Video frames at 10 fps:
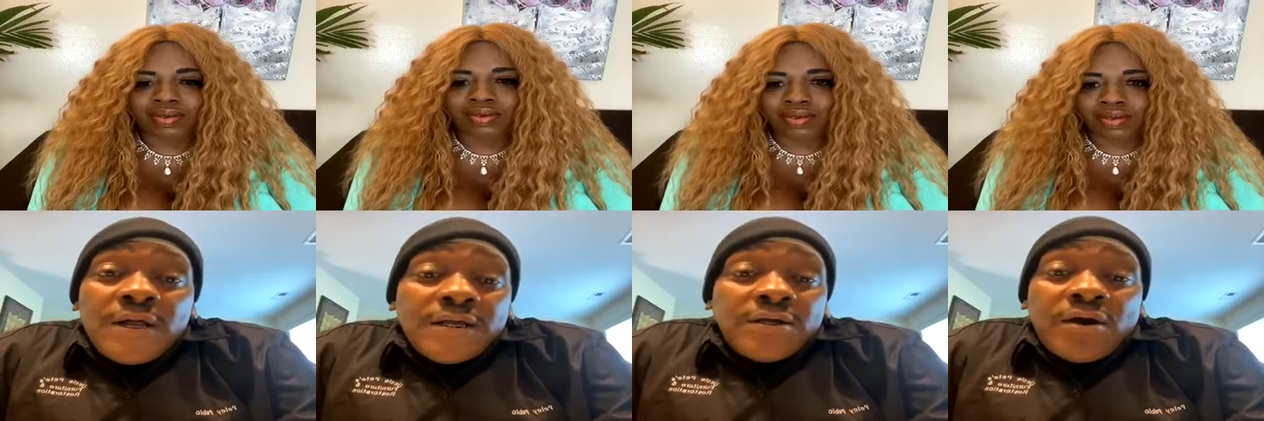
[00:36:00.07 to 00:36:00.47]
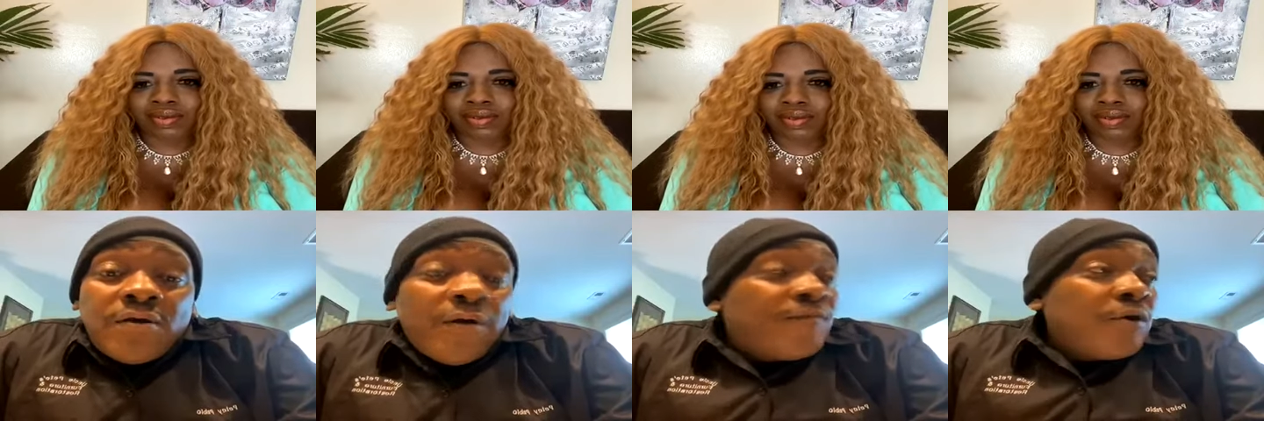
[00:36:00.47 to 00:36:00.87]
Speaker 1: know a
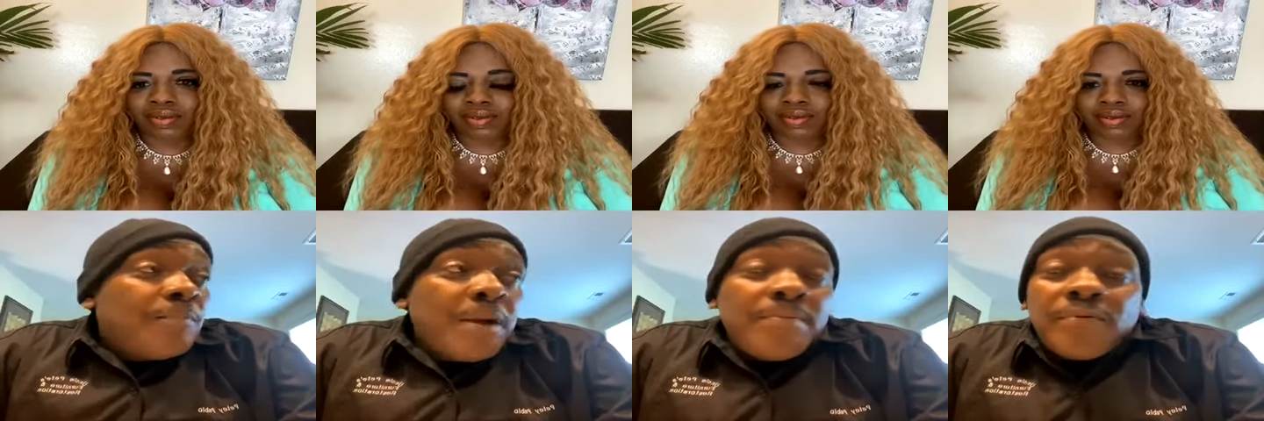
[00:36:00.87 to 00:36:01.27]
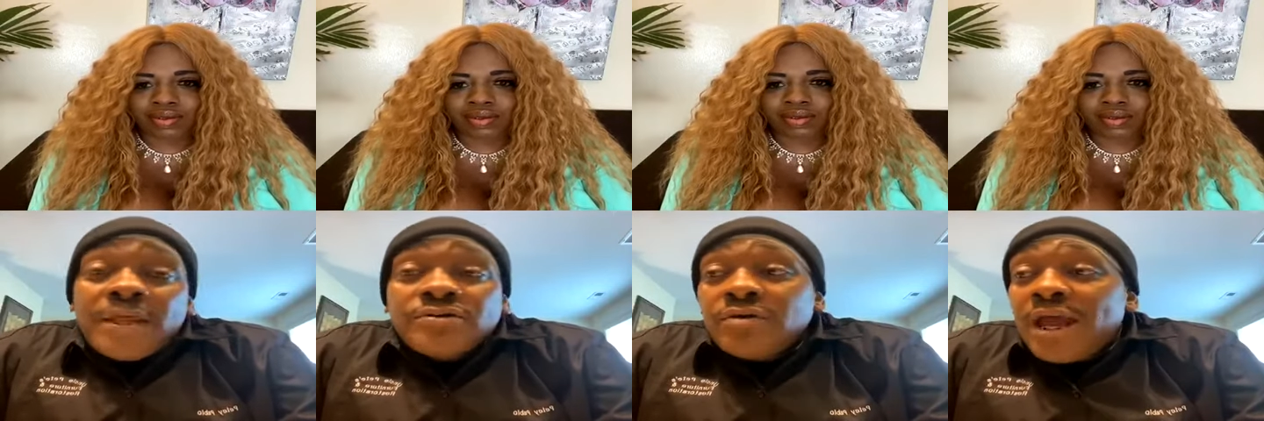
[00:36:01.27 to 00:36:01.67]
few people that
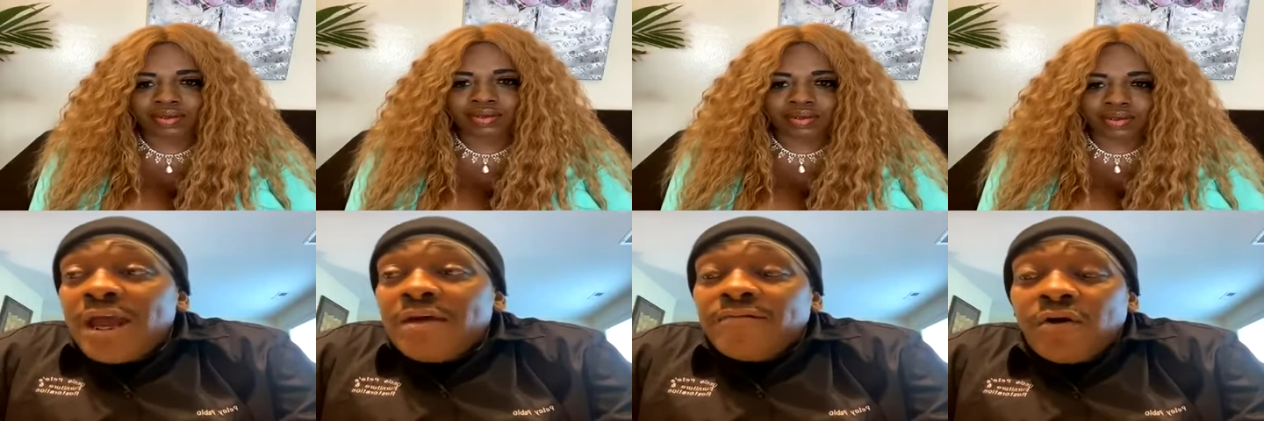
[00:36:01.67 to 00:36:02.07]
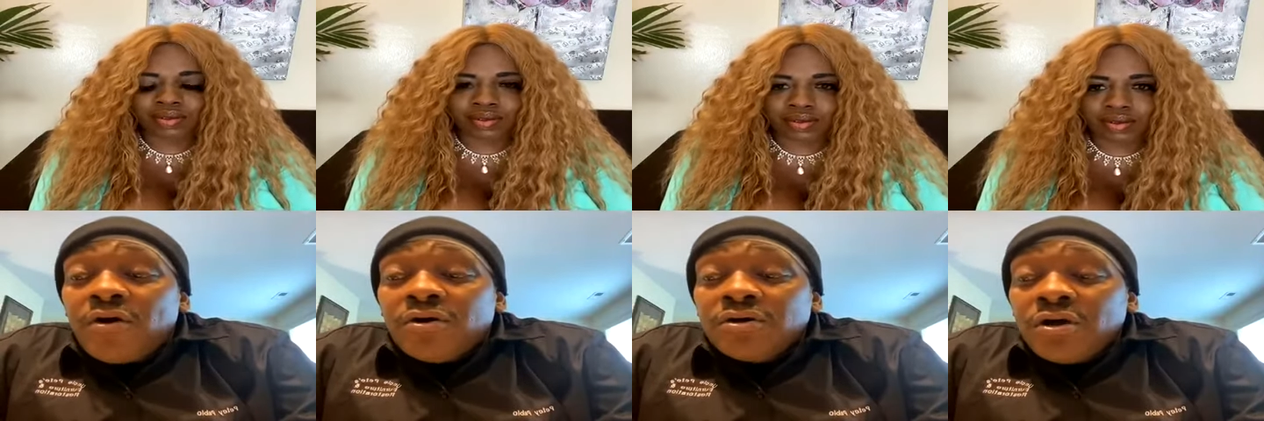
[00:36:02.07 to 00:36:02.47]
you have on
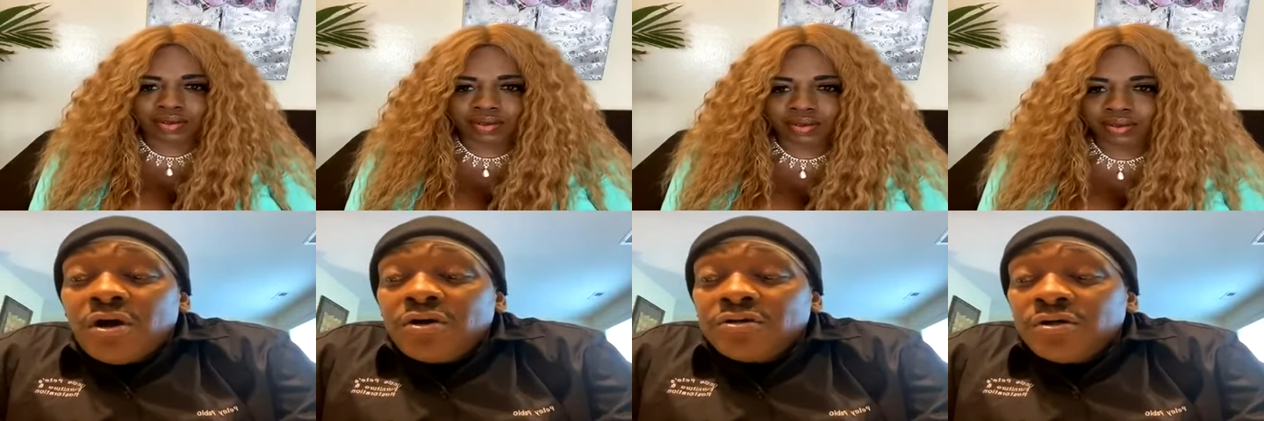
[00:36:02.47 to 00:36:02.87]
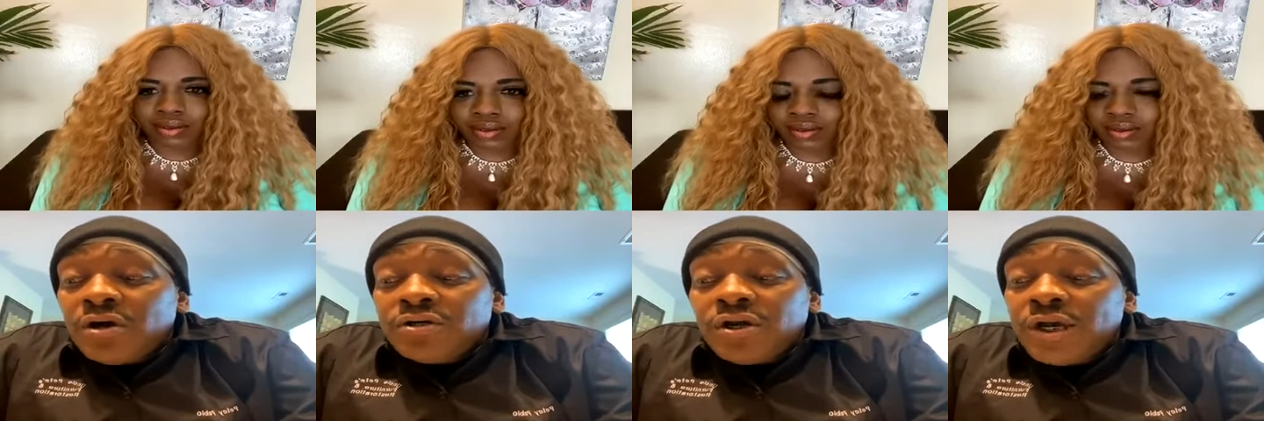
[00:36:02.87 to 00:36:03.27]
on on
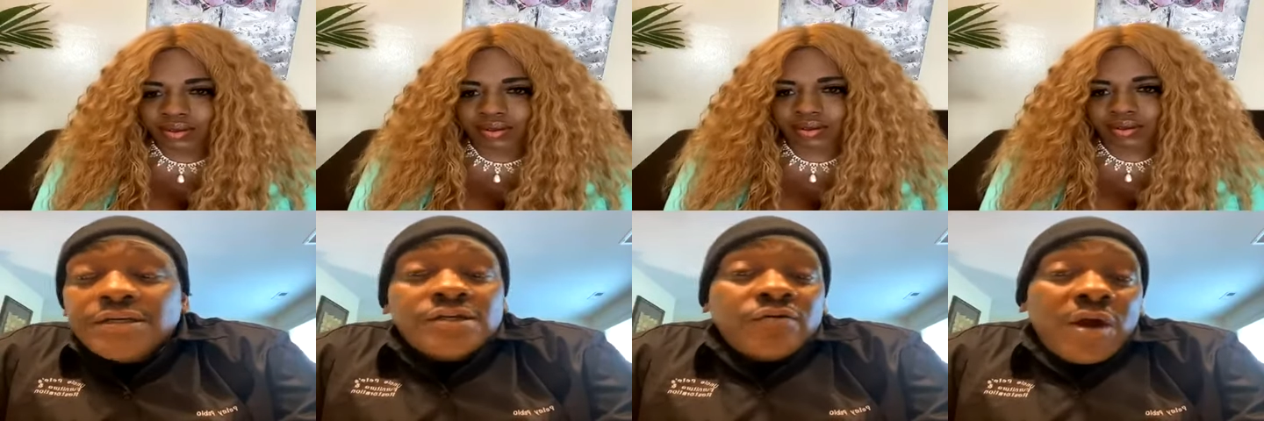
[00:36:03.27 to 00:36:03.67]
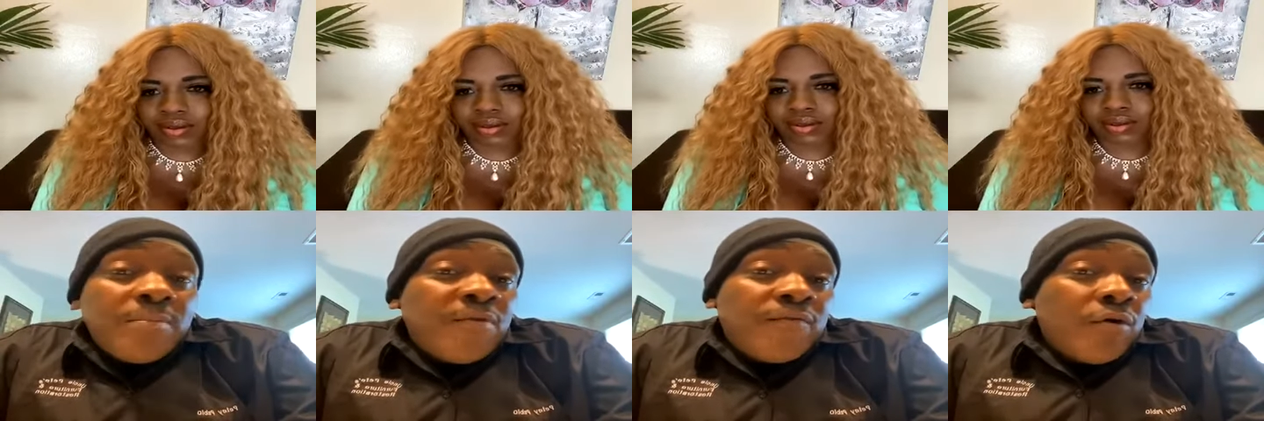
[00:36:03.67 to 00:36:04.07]
your Instagram or
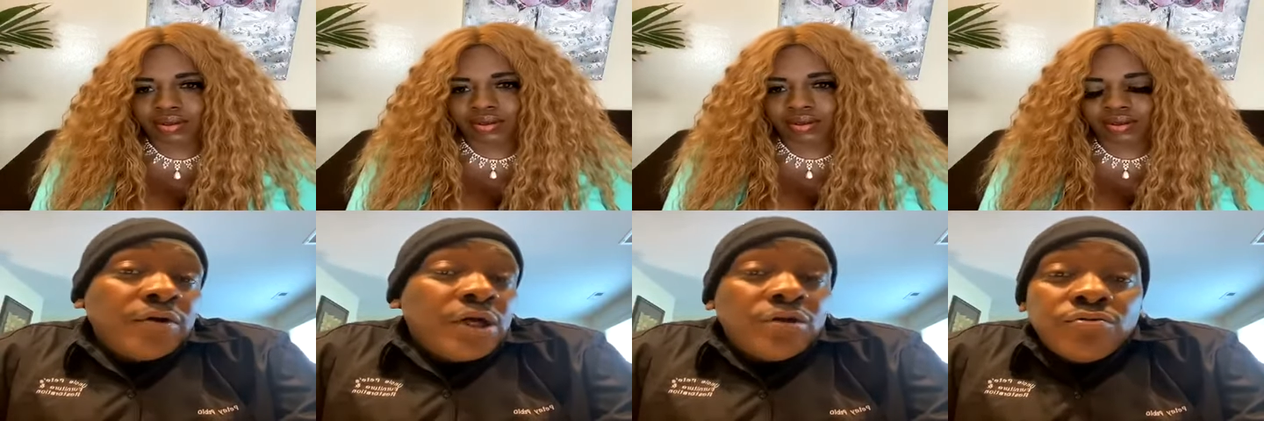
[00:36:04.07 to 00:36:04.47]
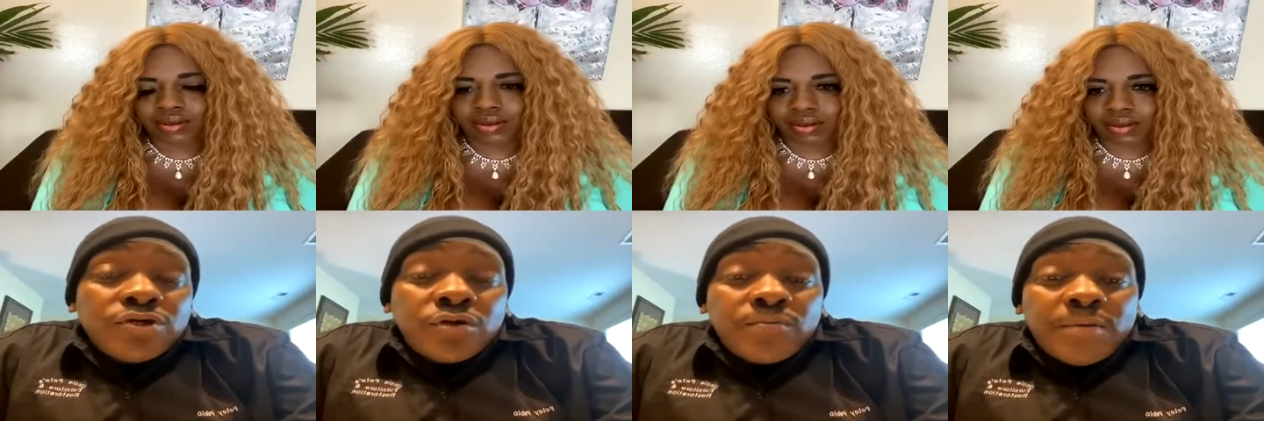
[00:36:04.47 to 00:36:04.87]
on your YouTube.
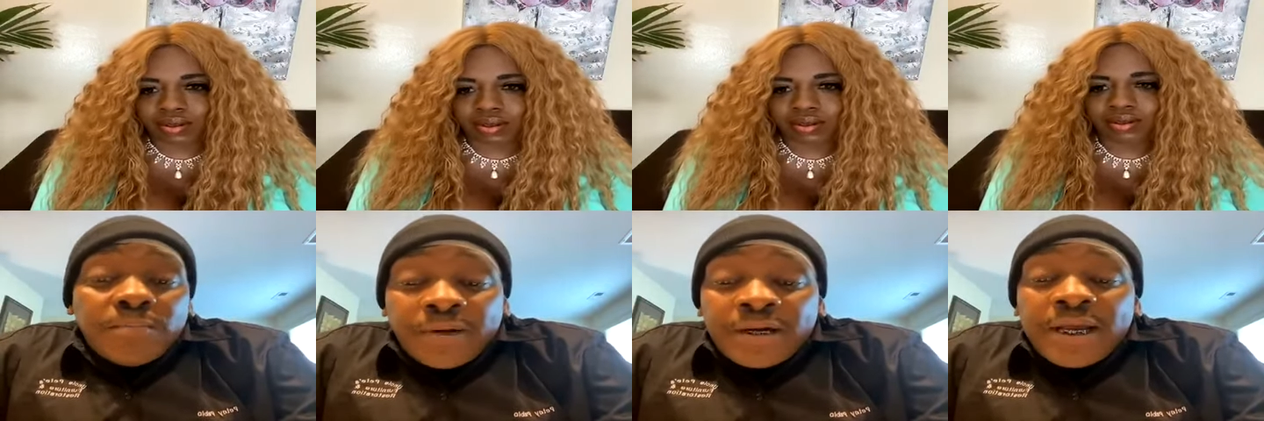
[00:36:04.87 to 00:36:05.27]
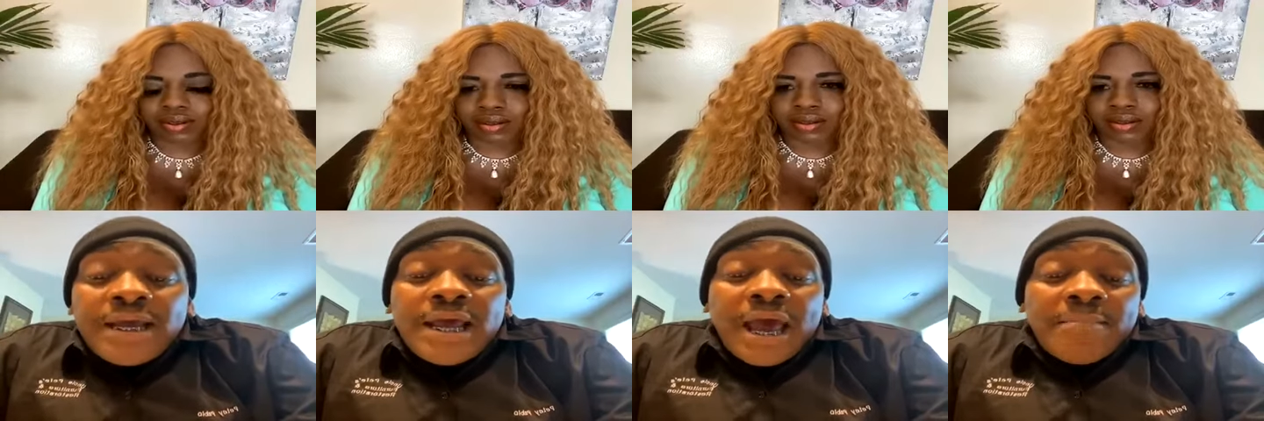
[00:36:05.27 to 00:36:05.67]
But
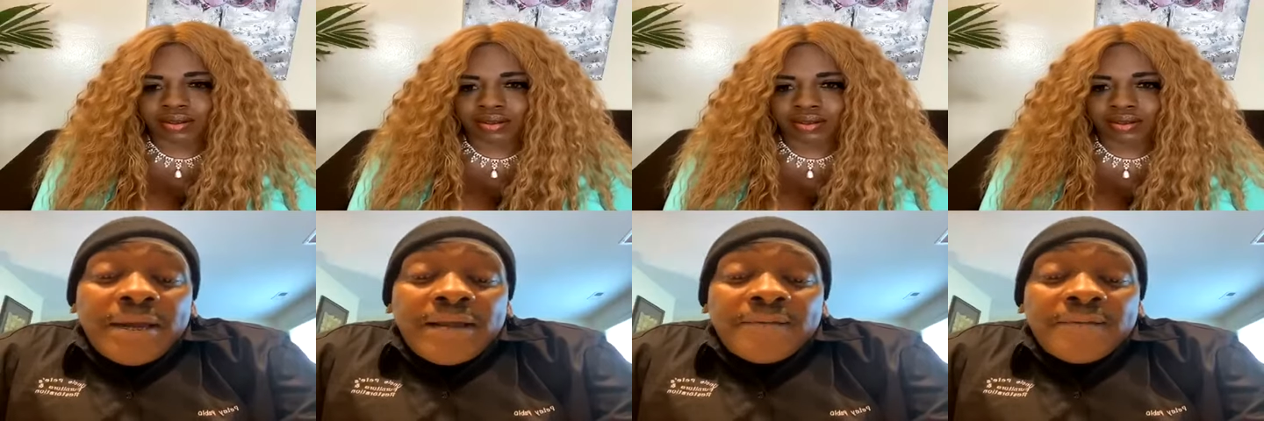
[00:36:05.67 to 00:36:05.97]
I mean